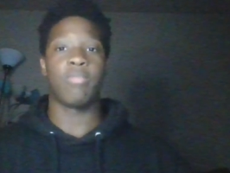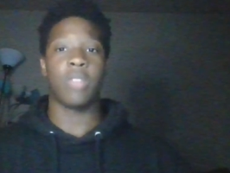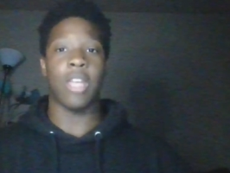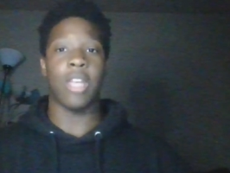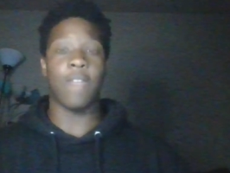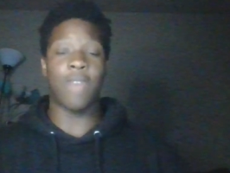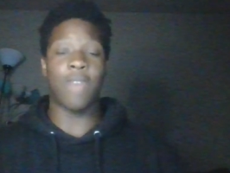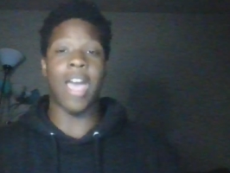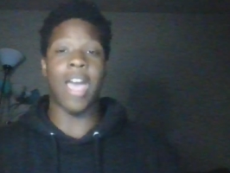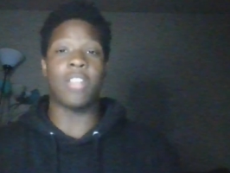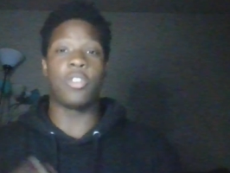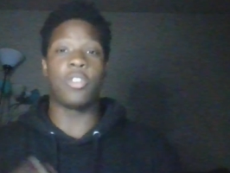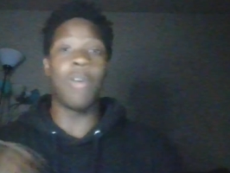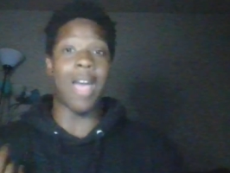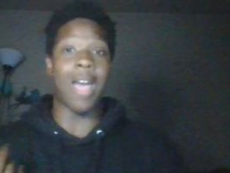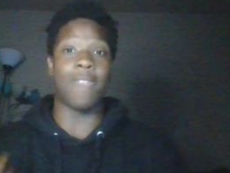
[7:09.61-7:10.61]
In fact,
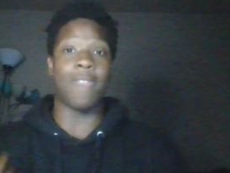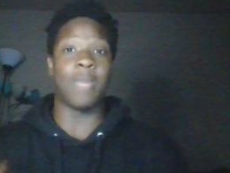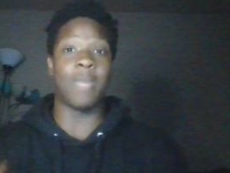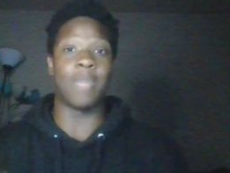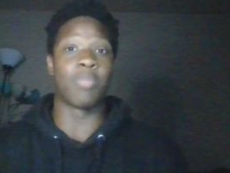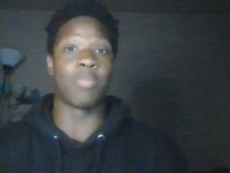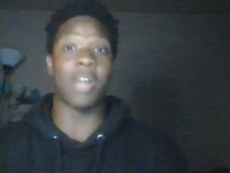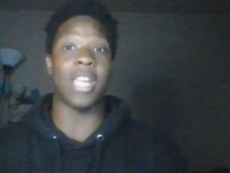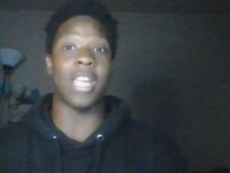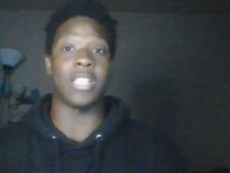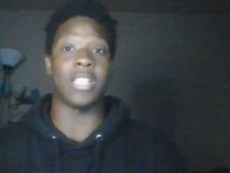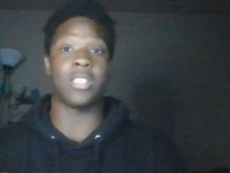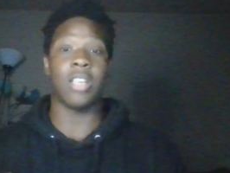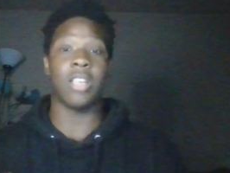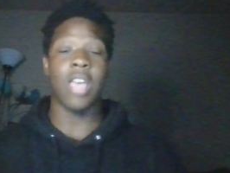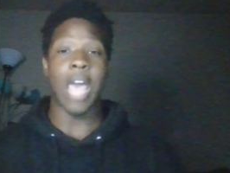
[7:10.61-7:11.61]
you might be praised.